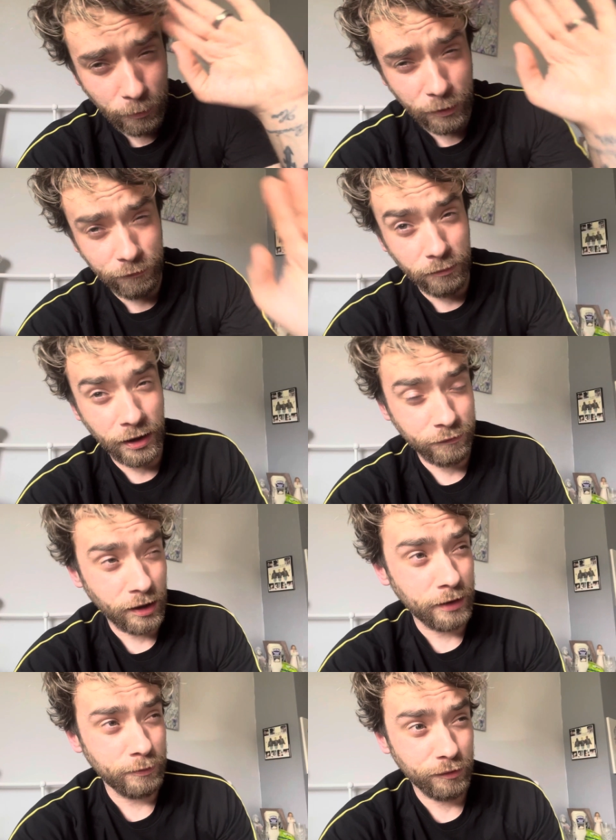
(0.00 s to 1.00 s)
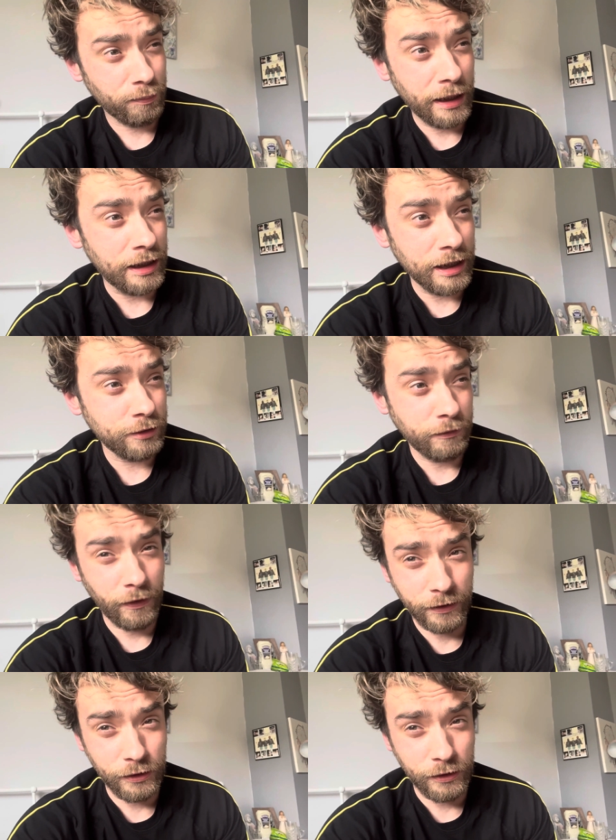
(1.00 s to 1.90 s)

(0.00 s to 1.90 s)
my bread from last time, and I was paying literally like